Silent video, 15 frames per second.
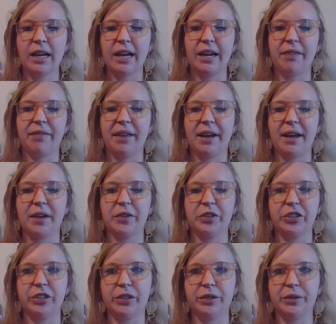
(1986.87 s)
and that
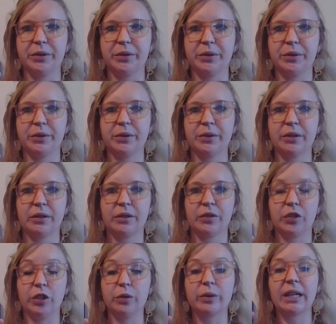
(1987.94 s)
you
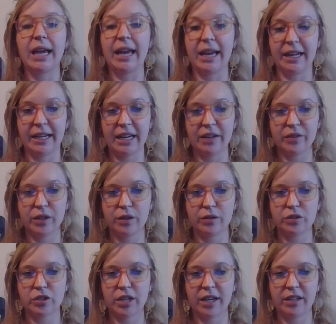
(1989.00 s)
you can have
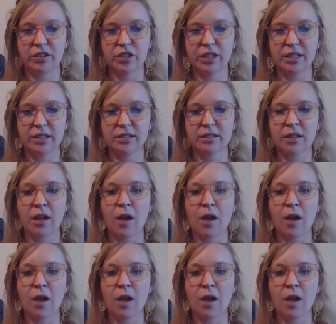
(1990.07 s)
those changes,